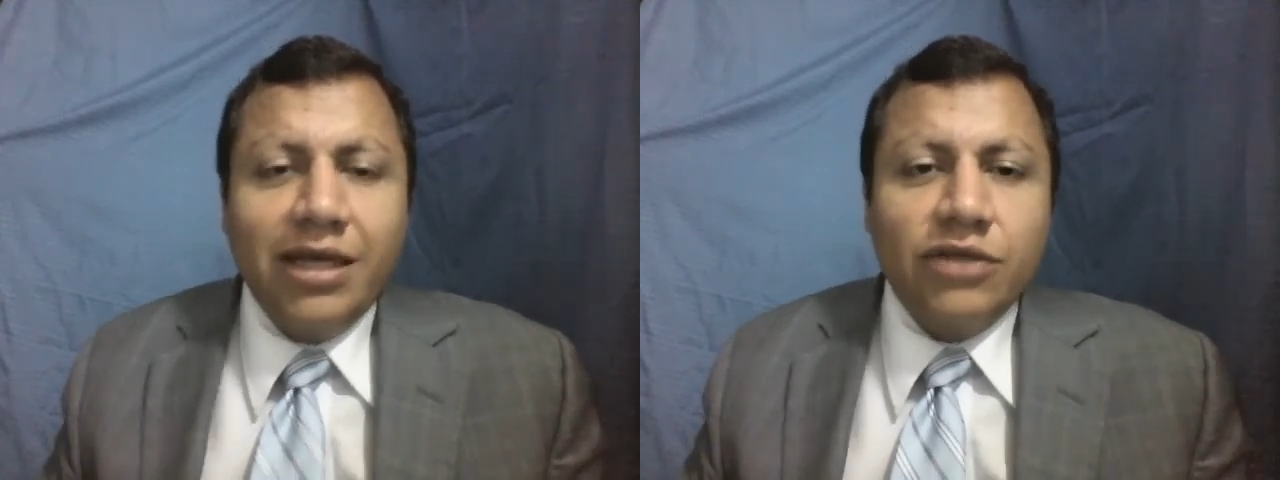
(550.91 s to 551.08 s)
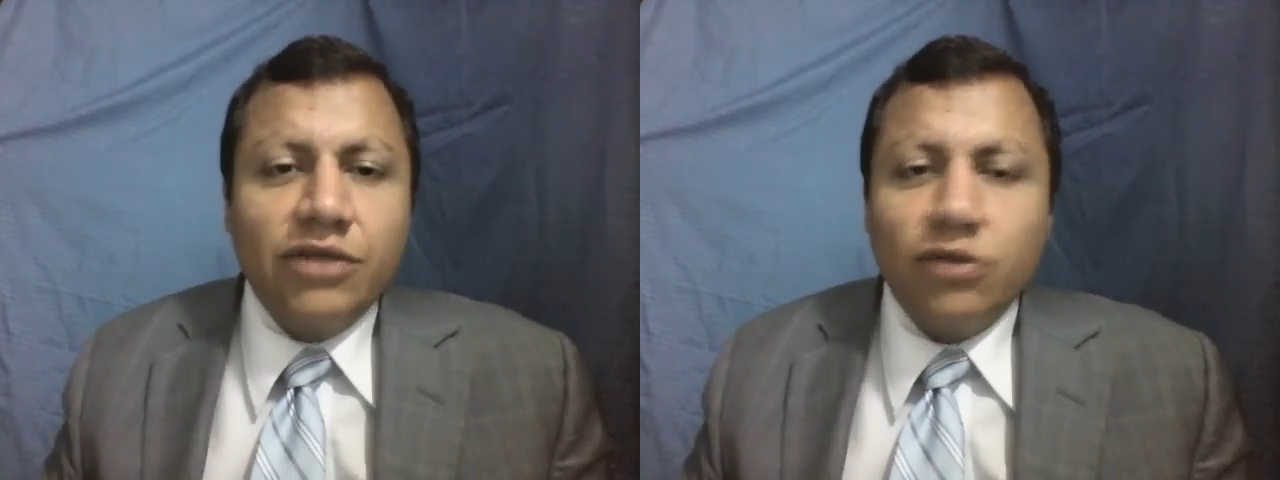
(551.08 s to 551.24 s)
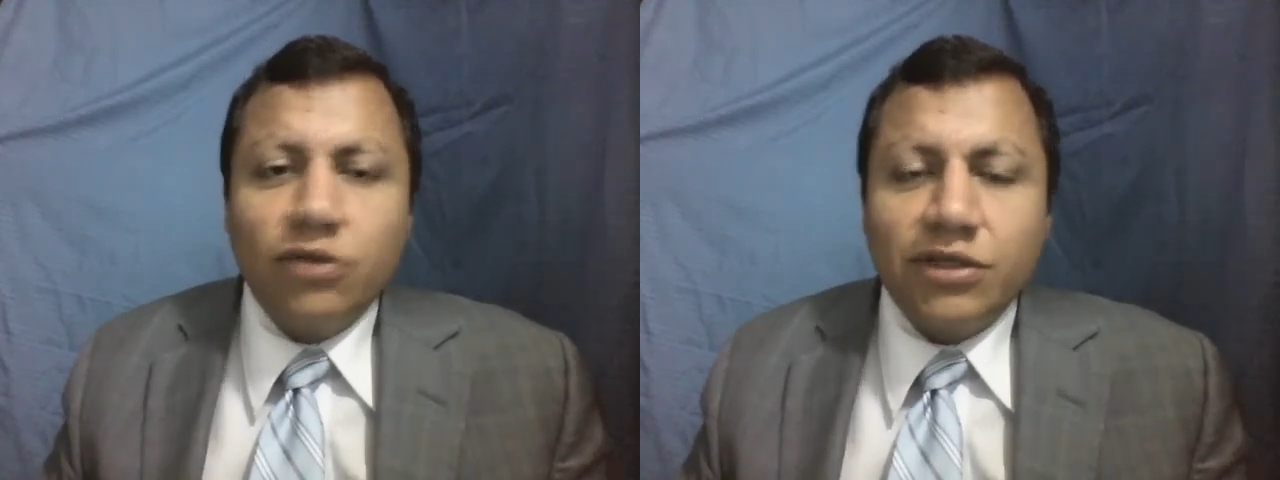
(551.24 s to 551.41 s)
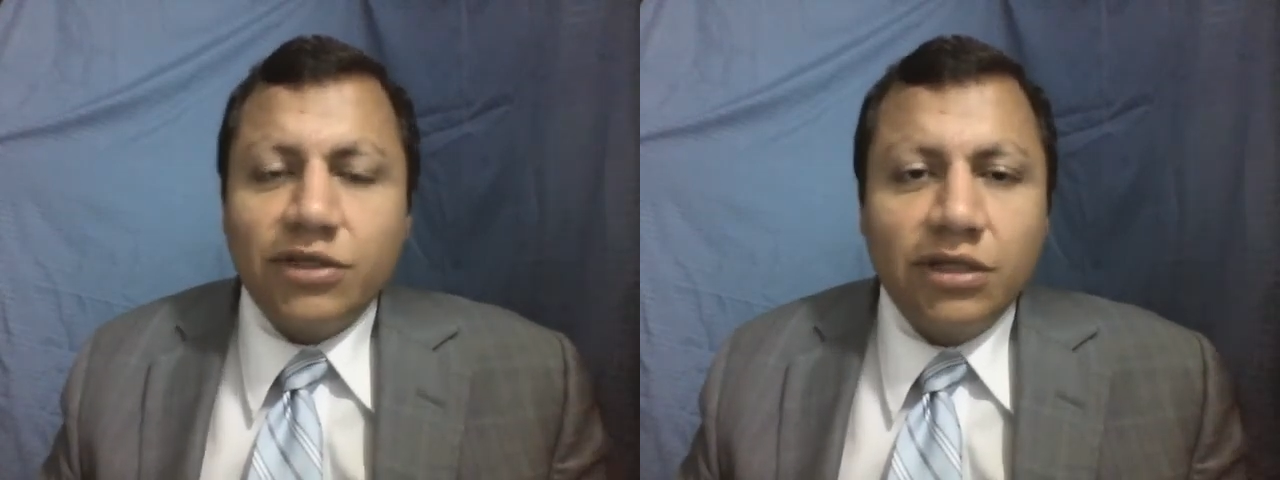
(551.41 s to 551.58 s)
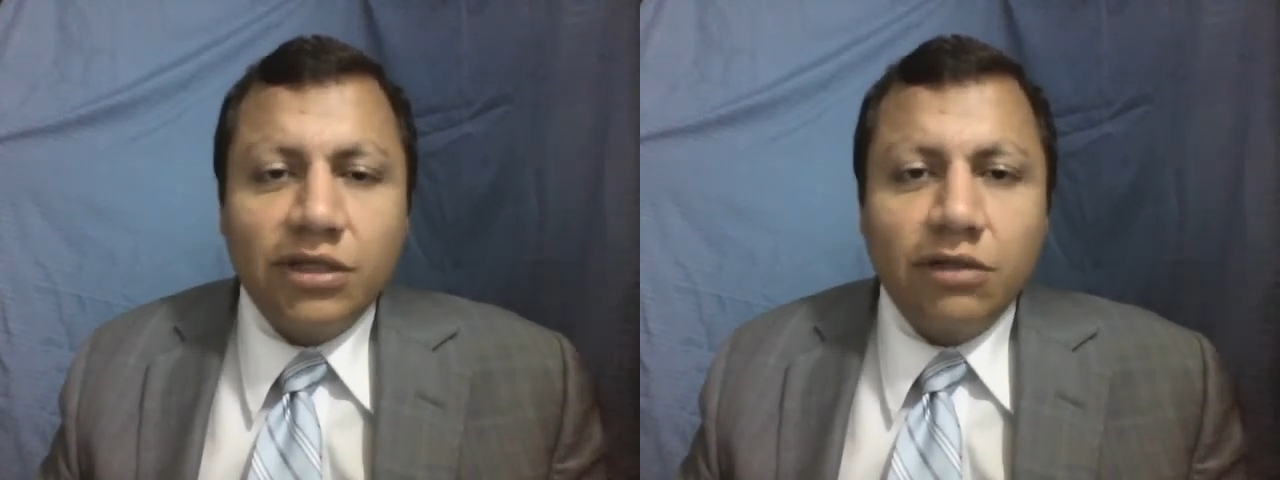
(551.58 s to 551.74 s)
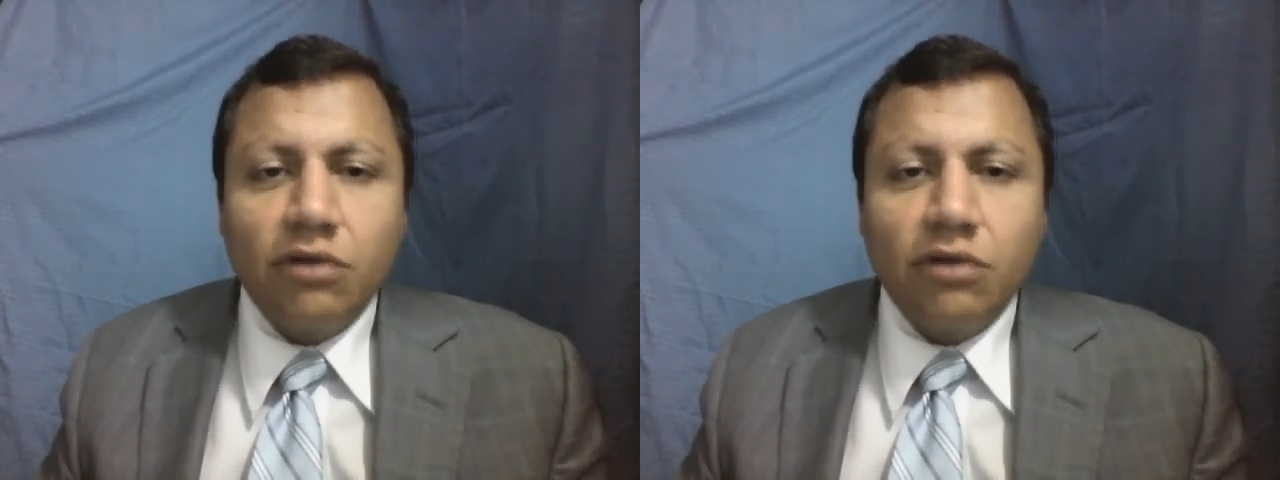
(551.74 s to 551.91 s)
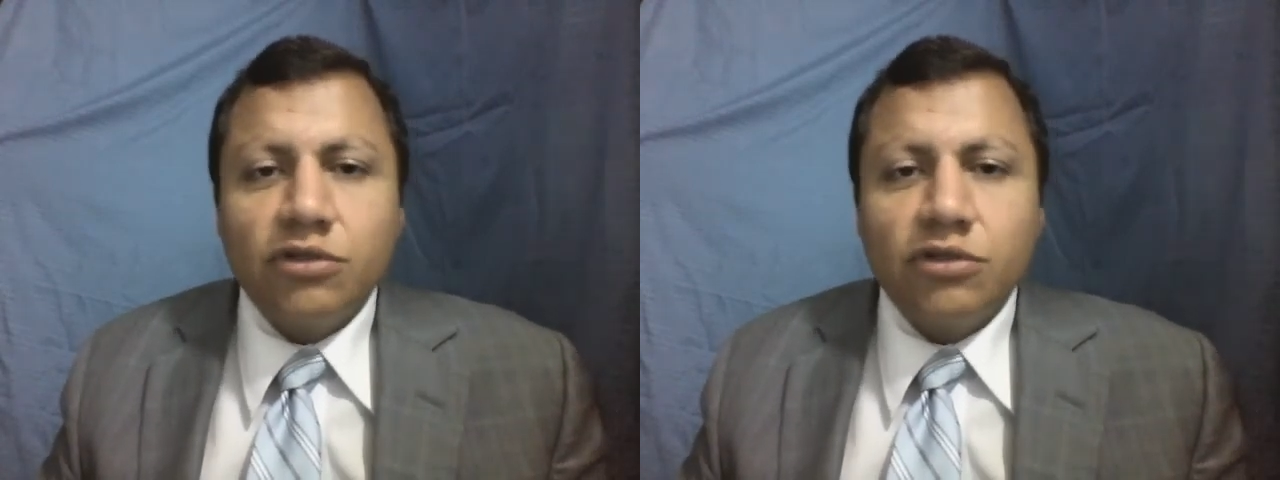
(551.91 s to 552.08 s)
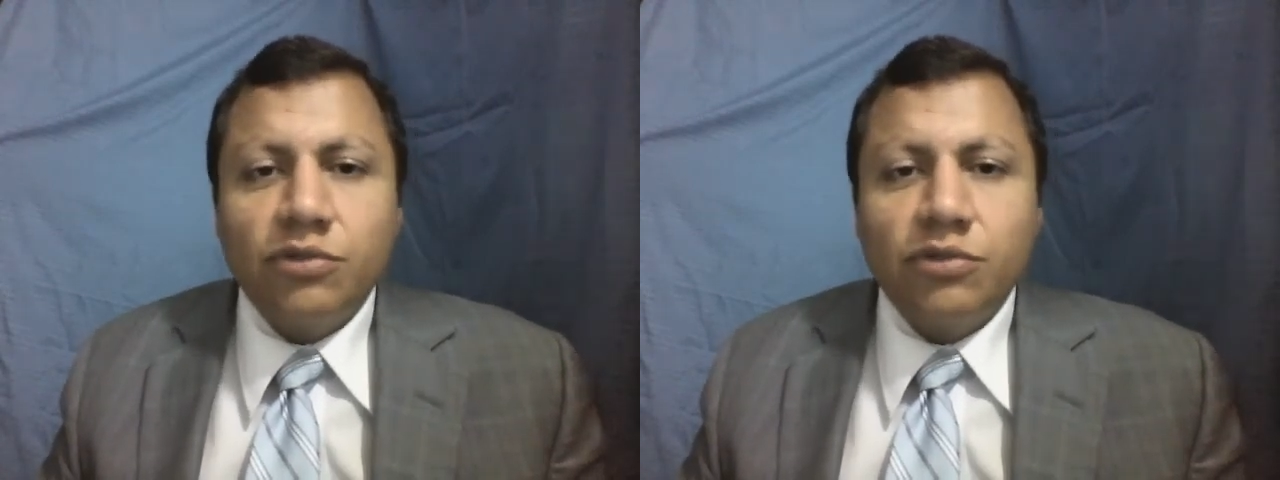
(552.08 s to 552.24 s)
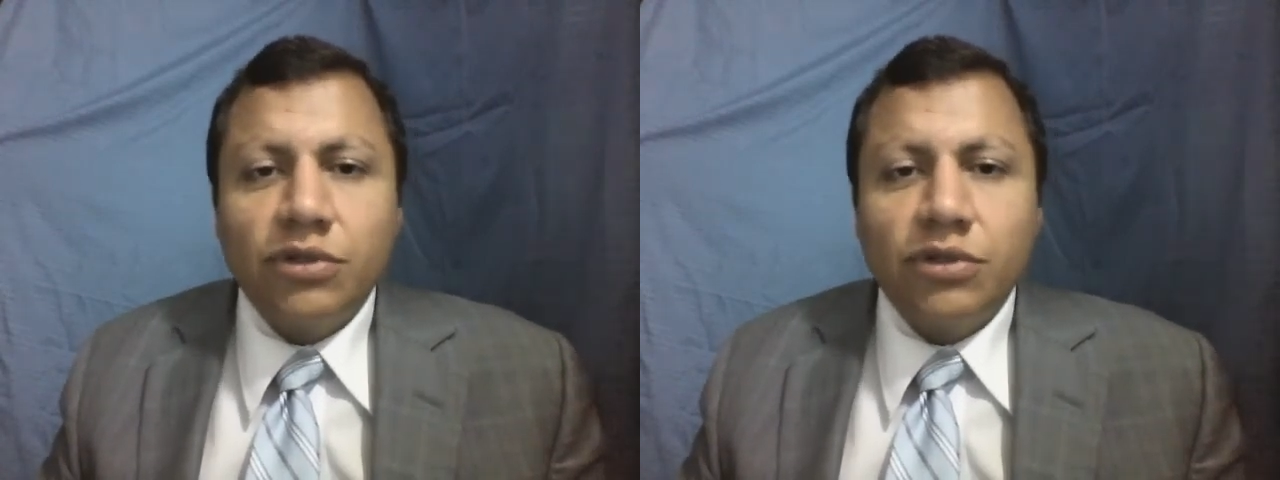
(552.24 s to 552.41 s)
It's not a single
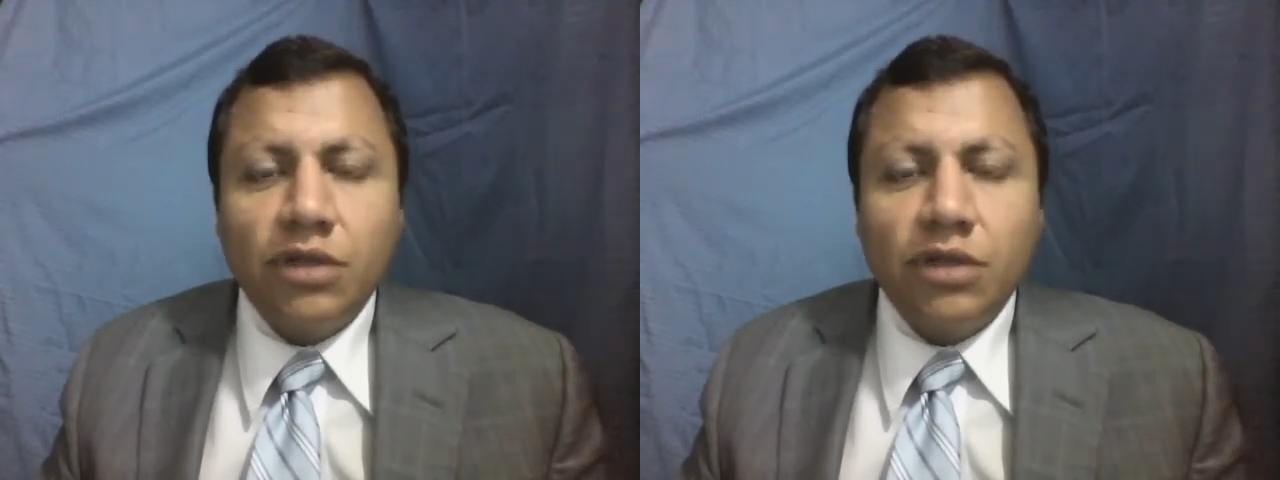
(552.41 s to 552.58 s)
concept,